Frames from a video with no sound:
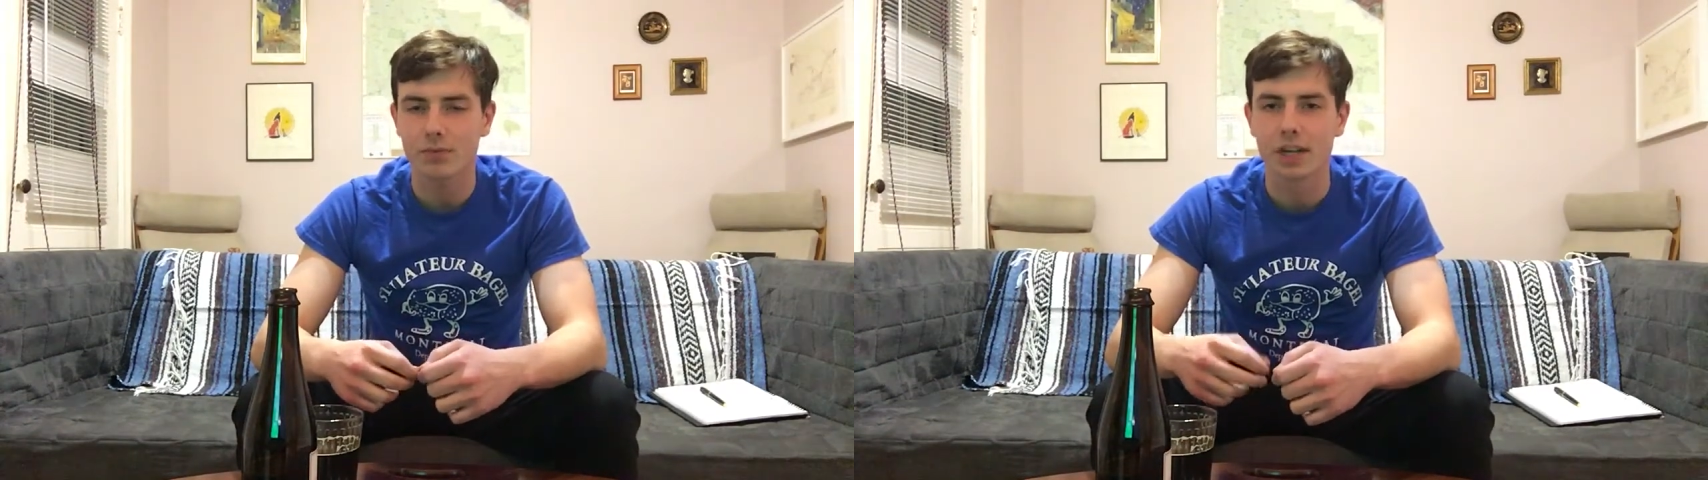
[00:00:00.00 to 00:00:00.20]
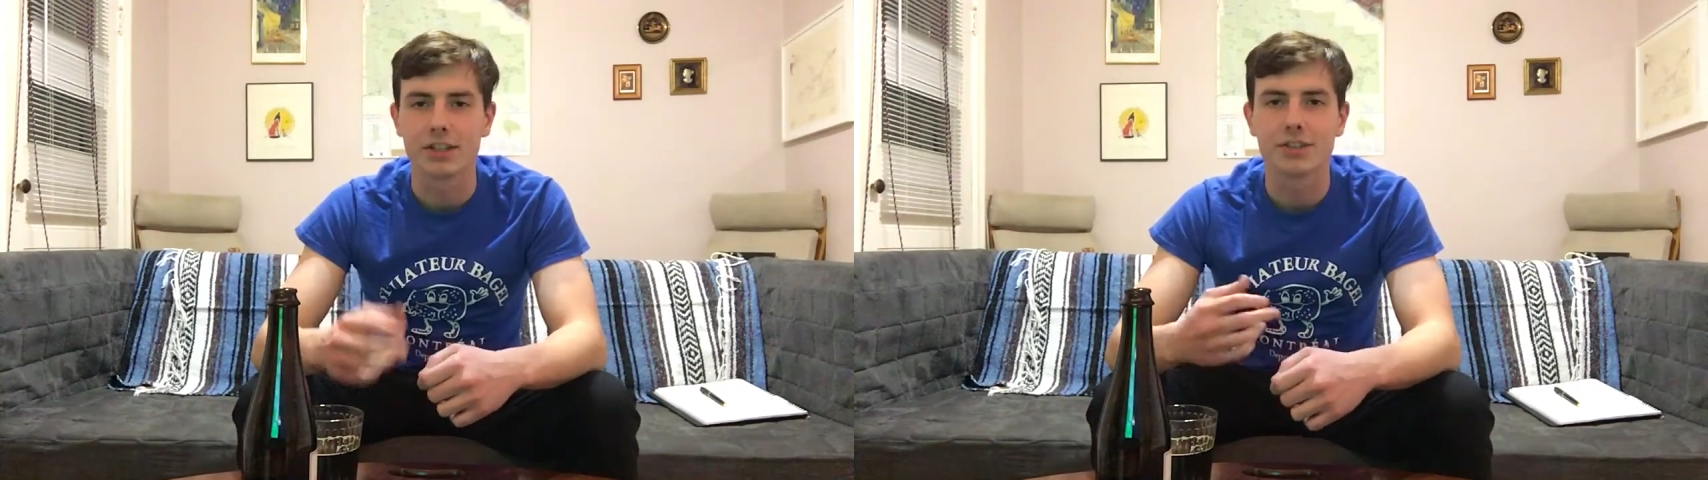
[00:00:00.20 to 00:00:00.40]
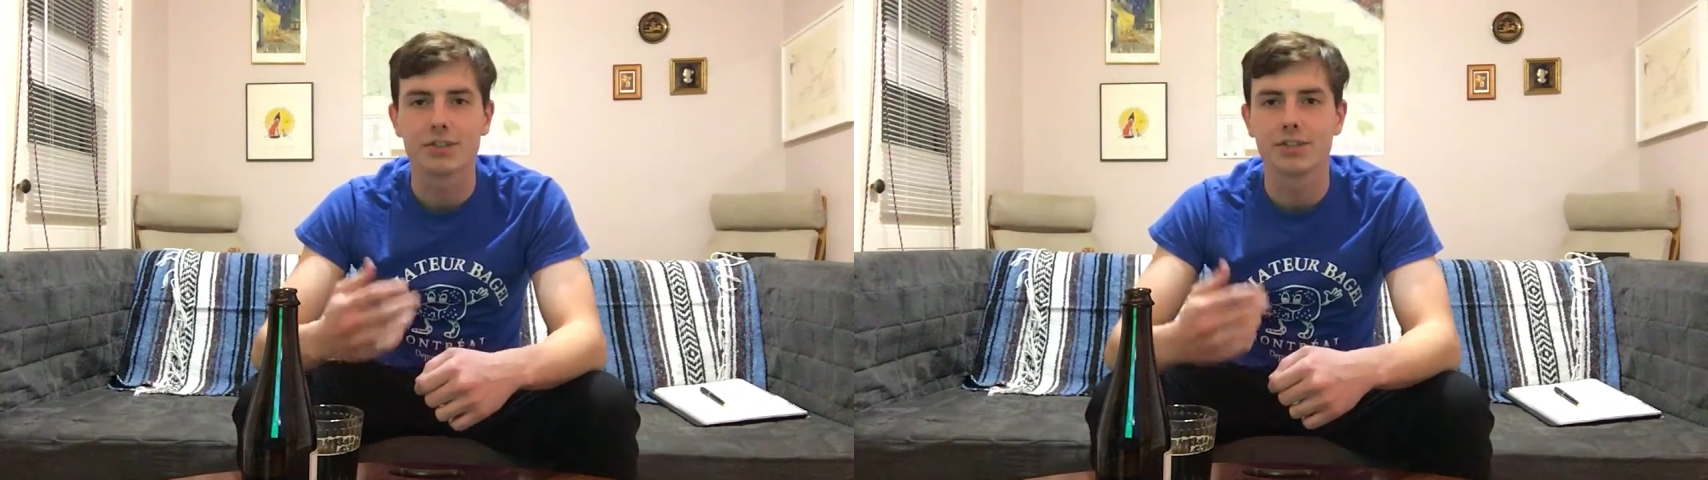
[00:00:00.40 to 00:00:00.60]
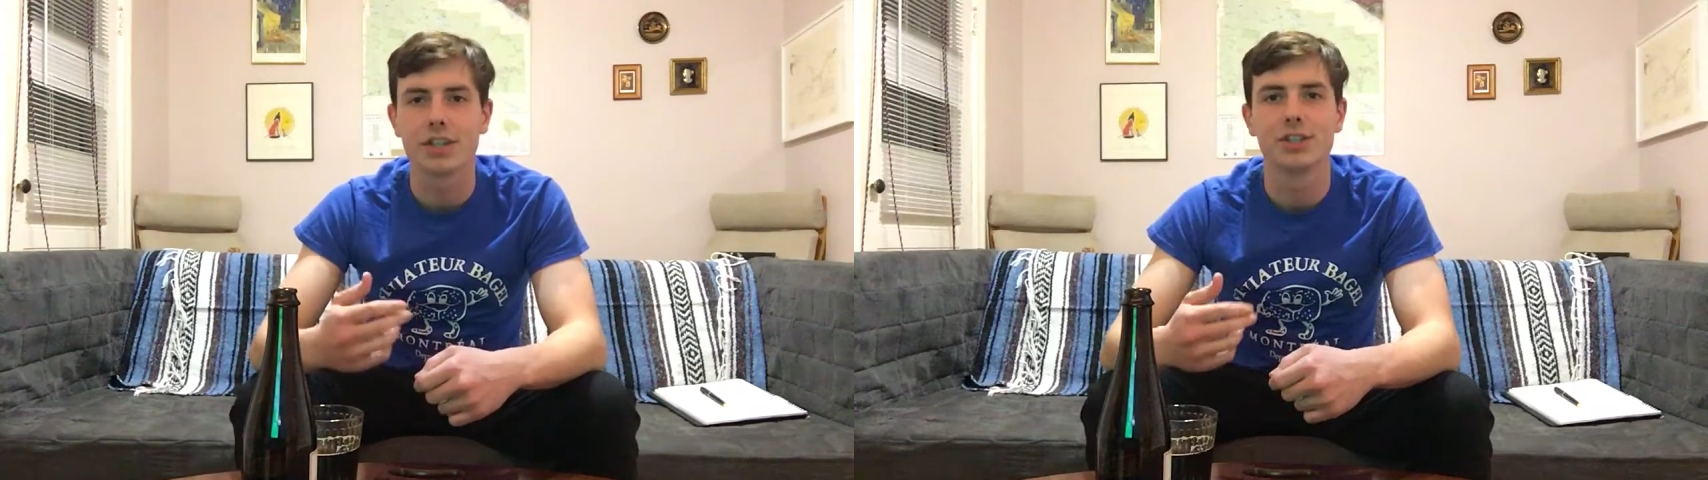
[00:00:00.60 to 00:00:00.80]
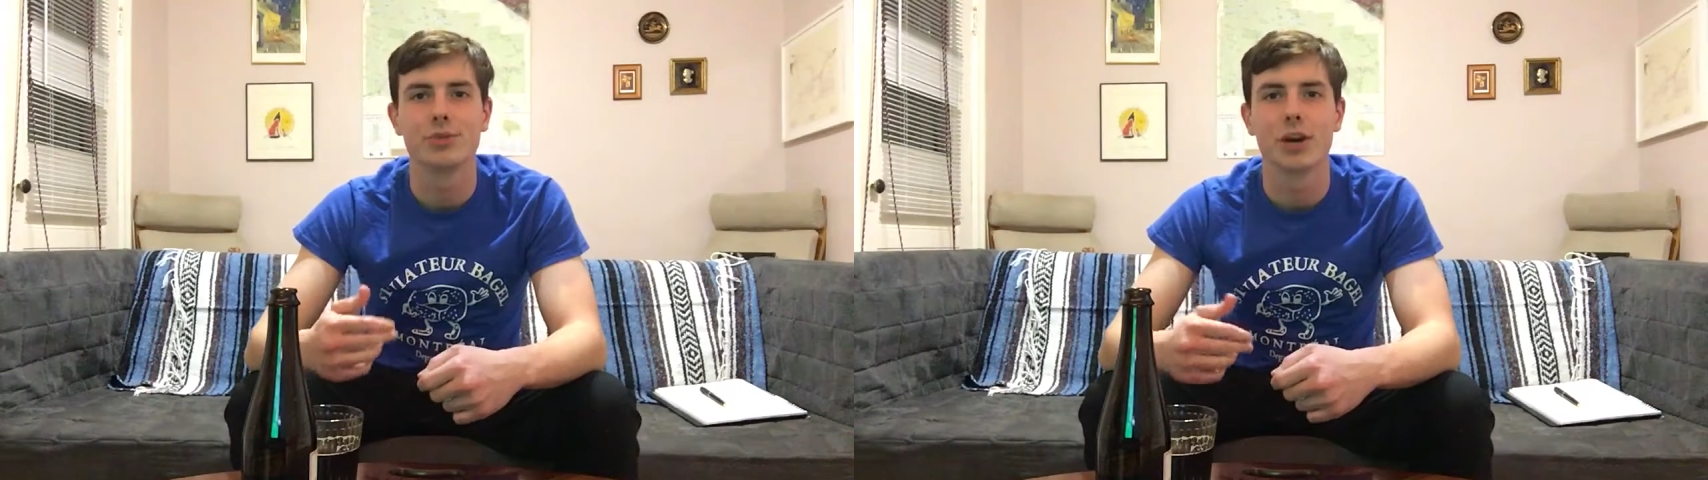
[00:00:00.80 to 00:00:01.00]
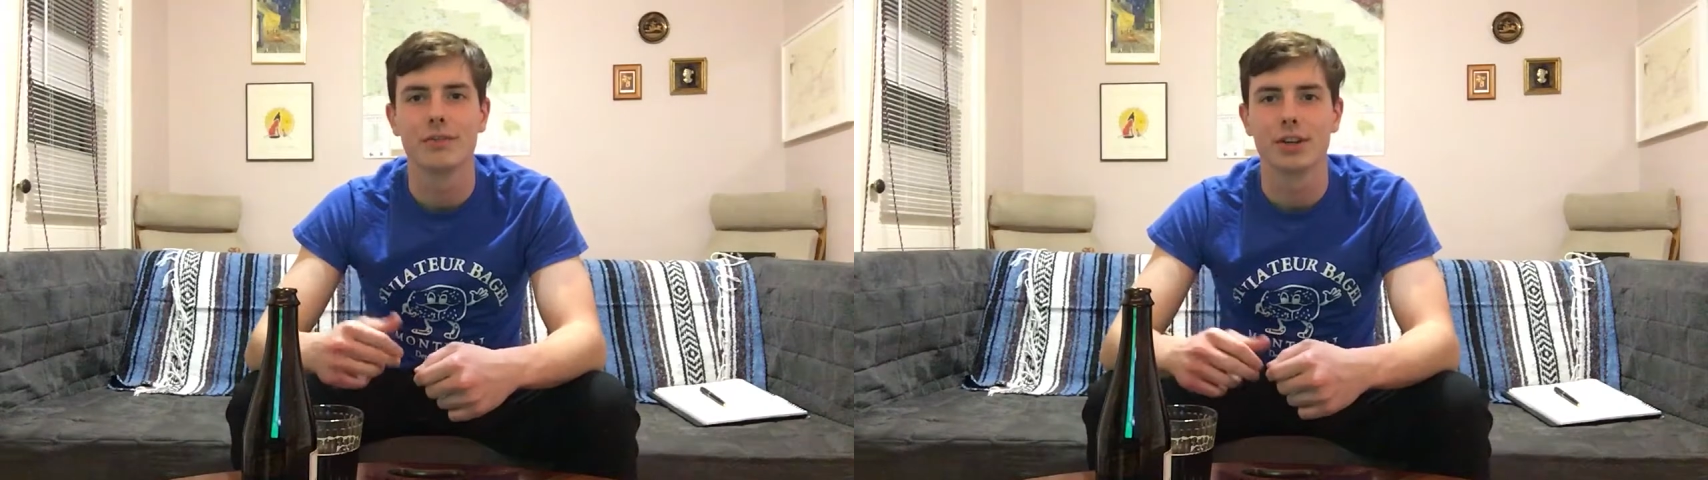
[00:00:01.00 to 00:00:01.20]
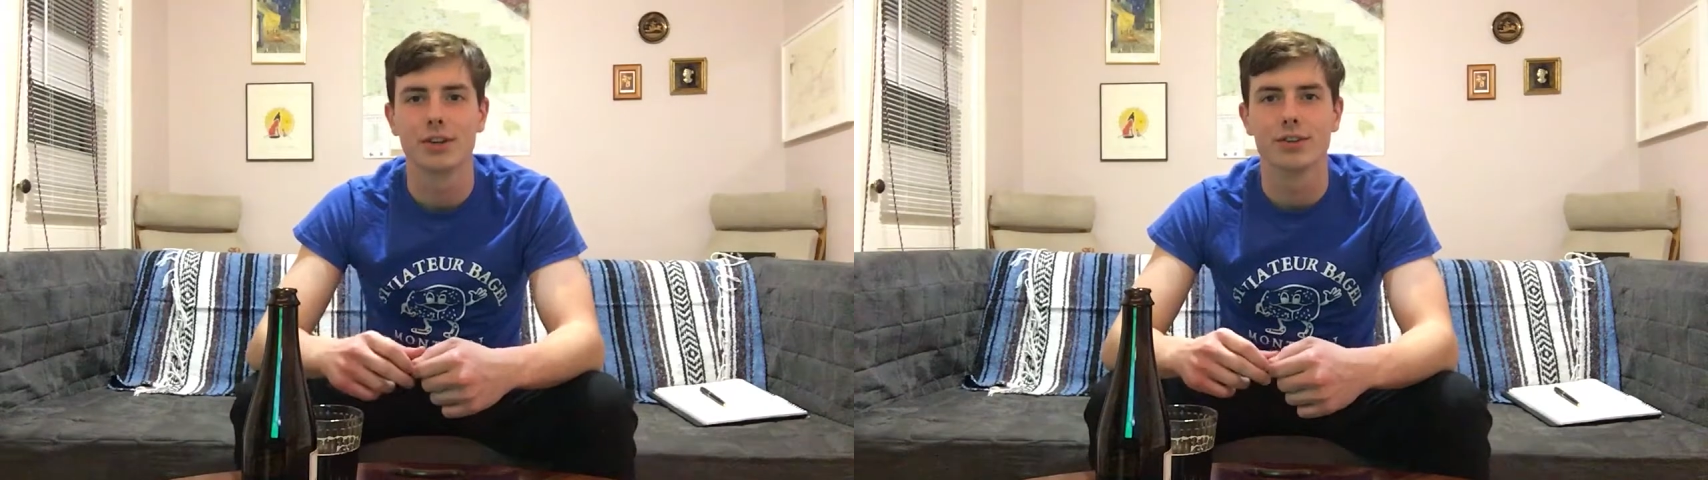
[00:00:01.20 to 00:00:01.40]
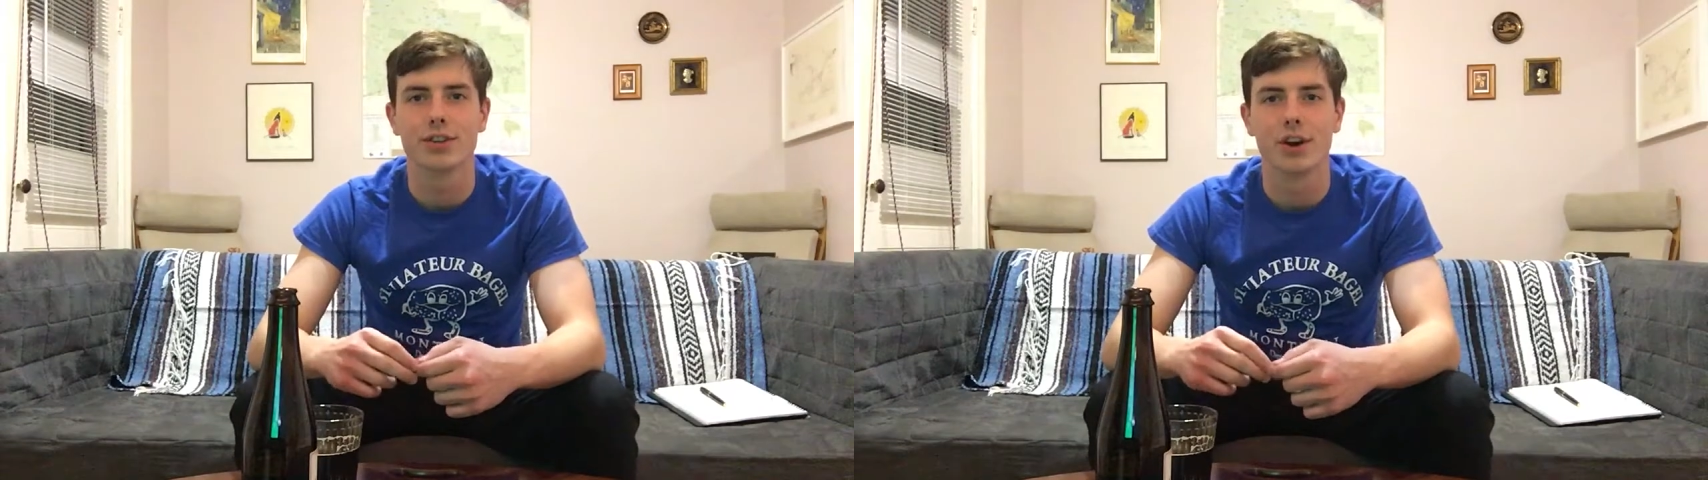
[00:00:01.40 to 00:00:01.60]
It doesn't sit too heavy on
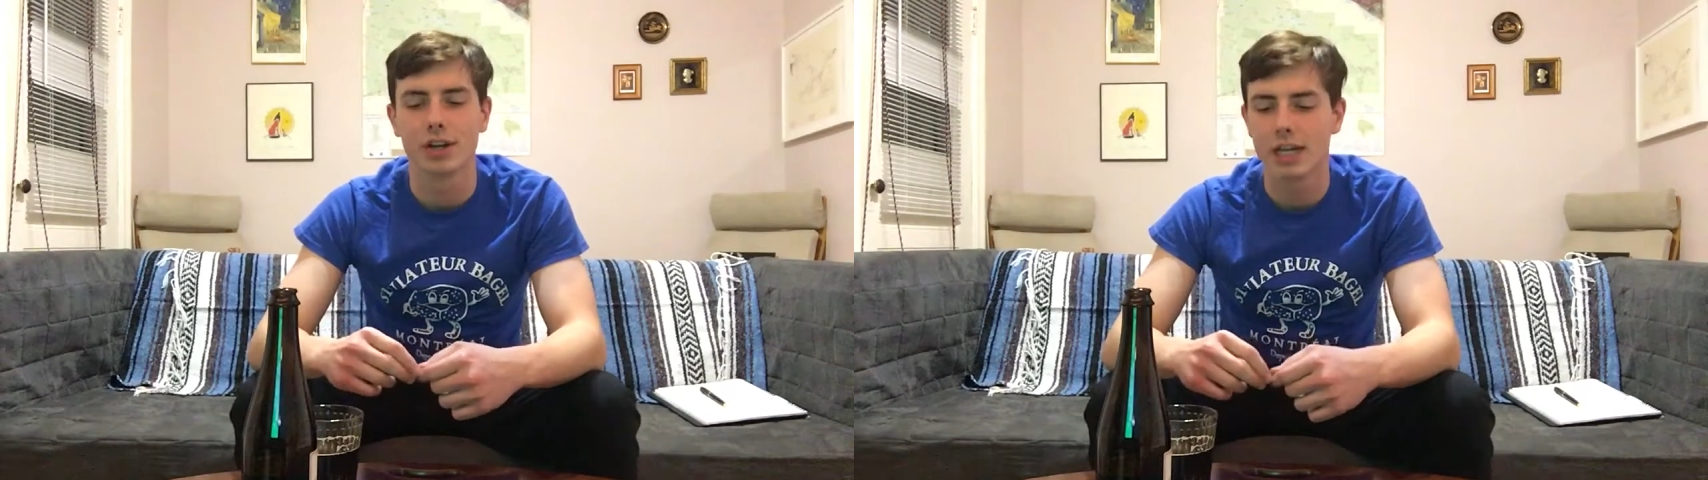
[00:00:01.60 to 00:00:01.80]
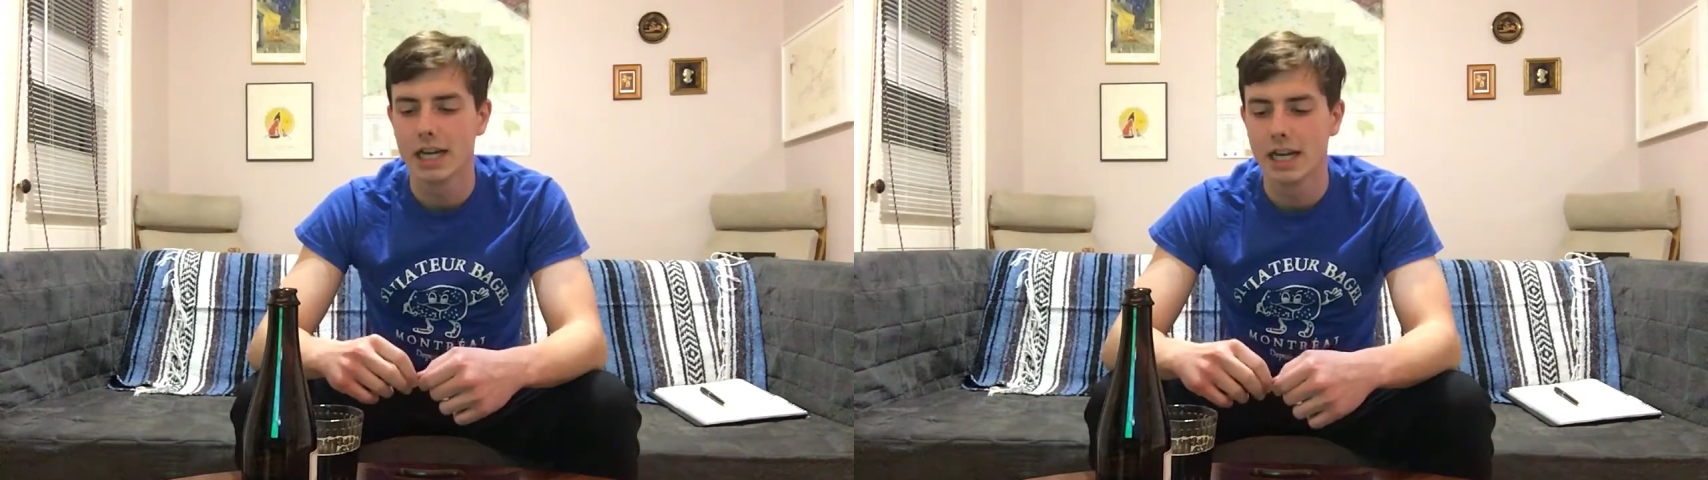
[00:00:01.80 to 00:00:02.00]
your tongue.